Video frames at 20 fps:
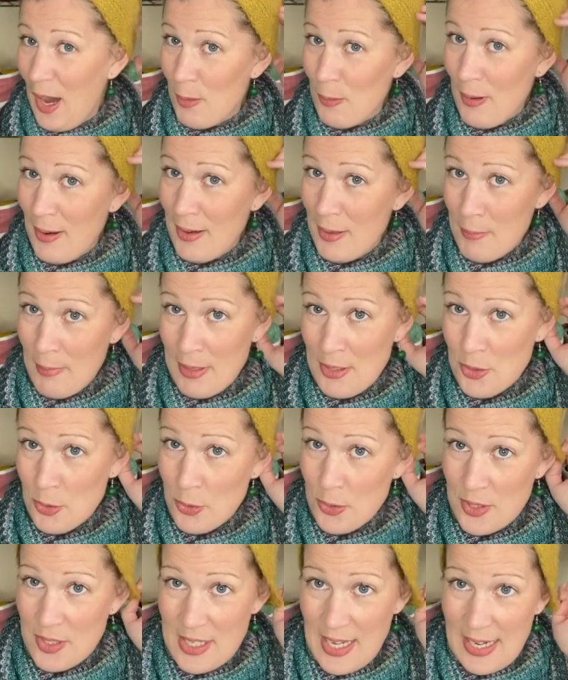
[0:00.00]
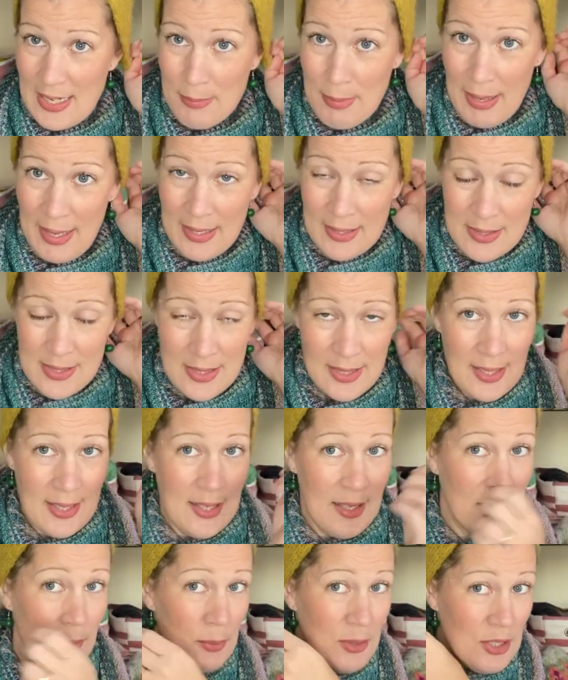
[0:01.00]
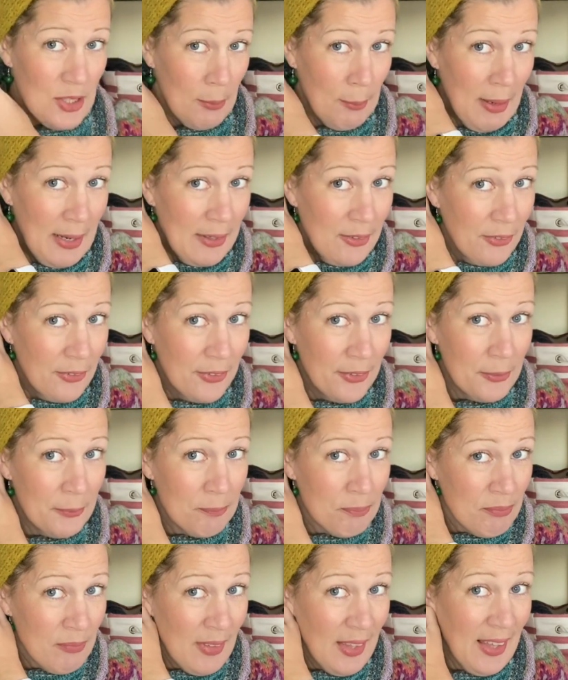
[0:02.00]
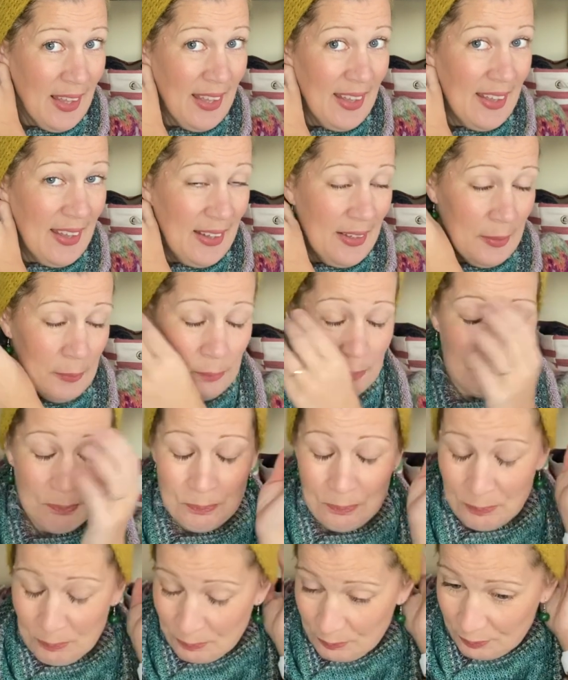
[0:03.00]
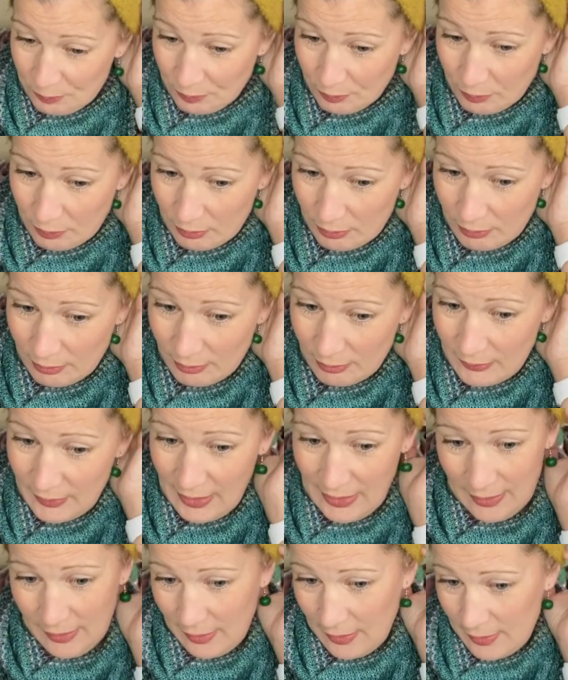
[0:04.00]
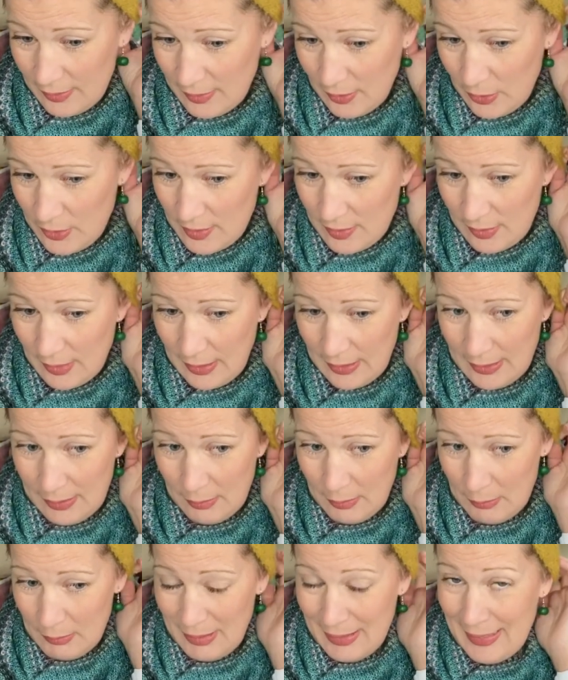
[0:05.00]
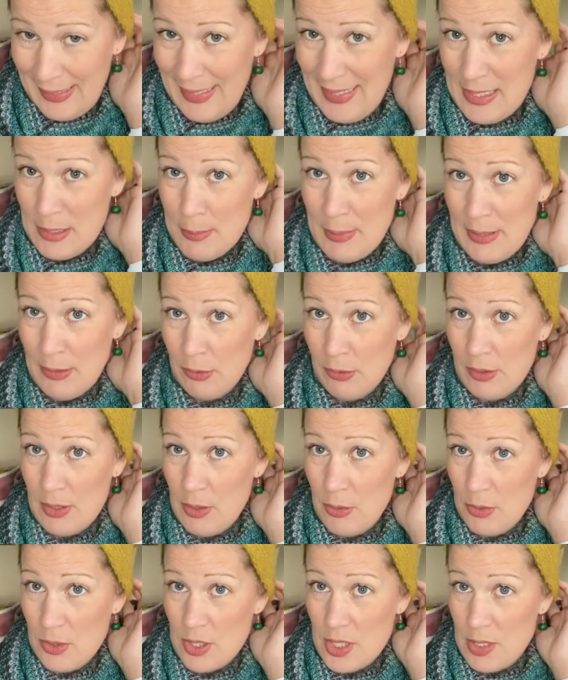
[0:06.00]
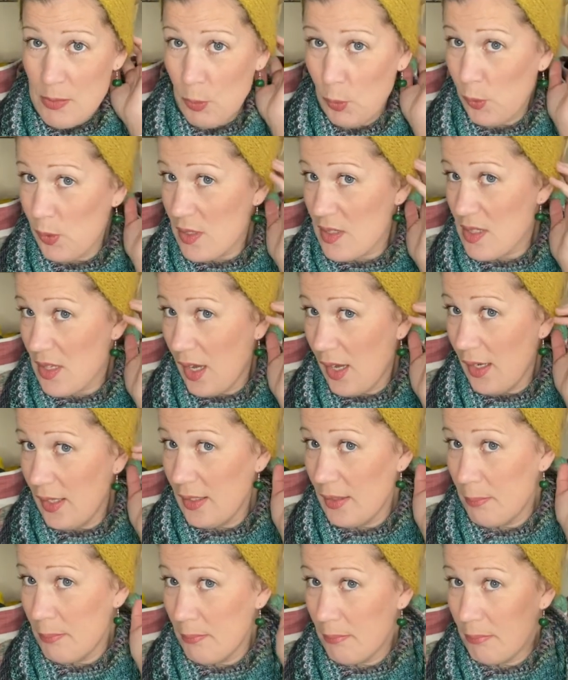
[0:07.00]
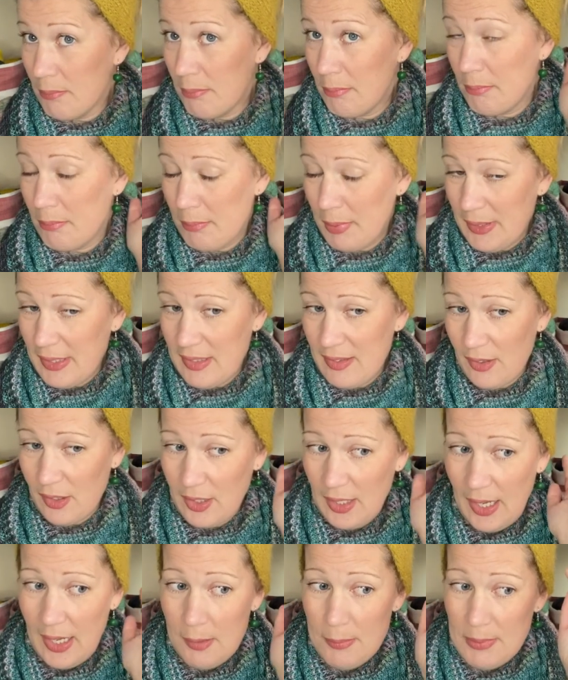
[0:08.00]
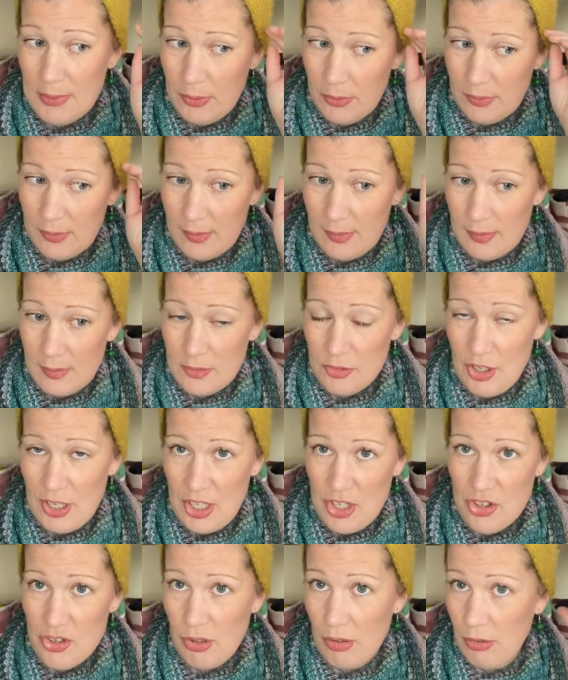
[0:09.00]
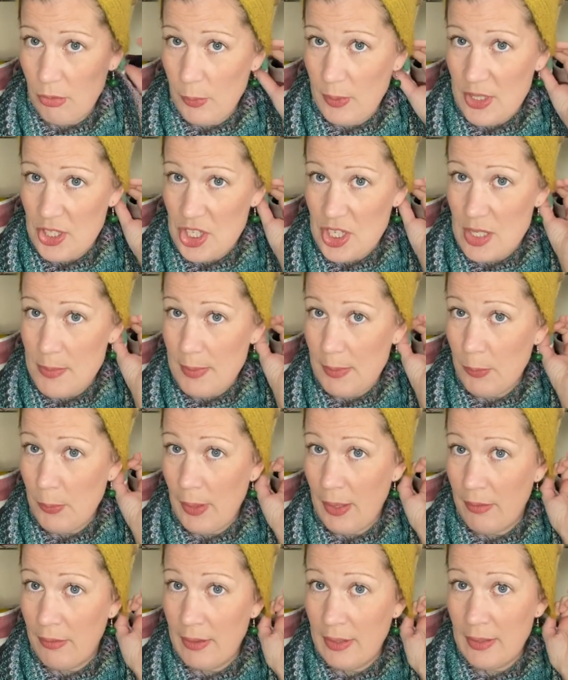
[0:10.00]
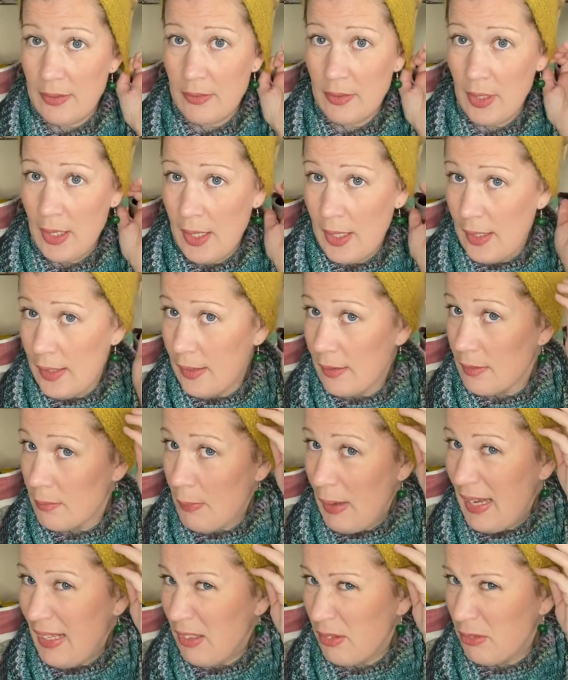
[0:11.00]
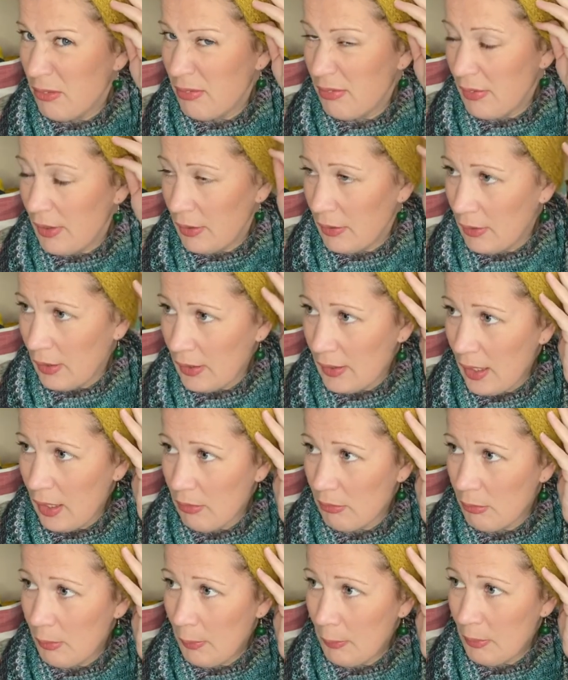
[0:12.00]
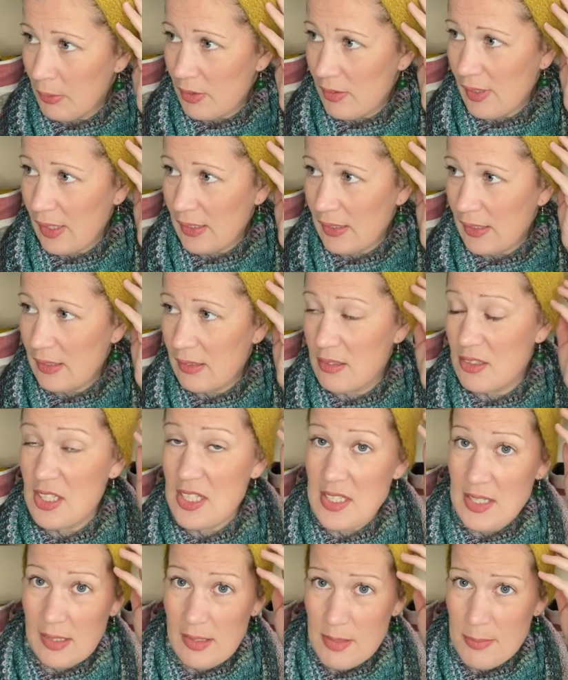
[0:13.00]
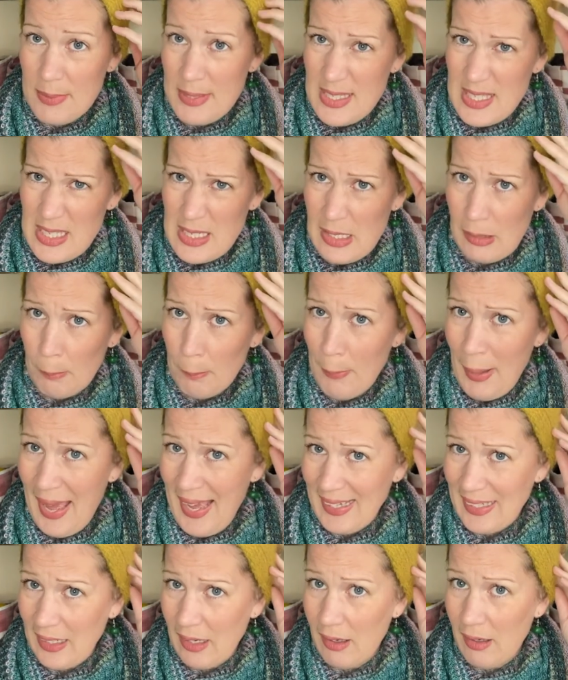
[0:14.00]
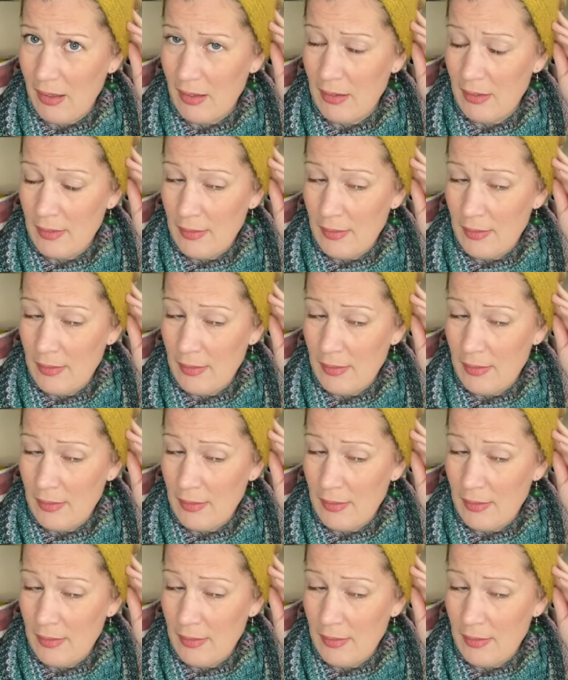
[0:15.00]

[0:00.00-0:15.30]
I'm wearing my daughter's headband, which I made her. Um, so it's a little bit on, on the smaller side, but it's okay because it's stretched a lot when she's been wearing it. It's made of, and I can't remember exactly the details, but it's an alpaca